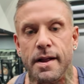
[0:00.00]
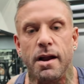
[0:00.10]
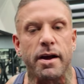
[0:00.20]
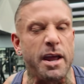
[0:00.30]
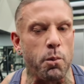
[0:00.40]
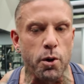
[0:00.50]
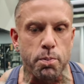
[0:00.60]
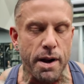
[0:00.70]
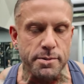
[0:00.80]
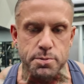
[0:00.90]
like it would
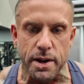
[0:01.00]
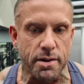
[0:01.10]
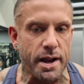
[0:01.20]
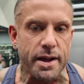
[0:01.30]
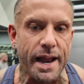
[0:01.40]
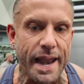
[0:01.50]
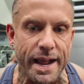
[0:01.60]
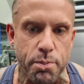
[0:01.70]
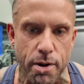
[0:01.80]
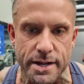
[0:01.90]
perhaps be on like a
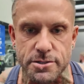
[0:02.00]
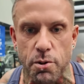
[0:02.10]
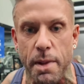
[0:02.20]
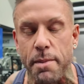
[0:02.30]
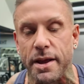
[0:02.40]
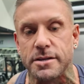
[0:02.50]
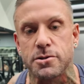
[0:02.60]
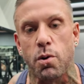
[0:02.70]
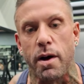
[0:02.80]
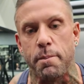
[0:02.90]
leg press or maybe a
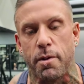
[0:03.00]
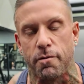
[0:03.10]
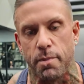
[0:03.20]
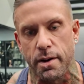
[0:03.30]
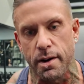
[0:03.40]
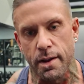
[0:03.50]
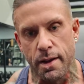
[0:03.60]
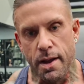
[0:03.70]
squatting movement,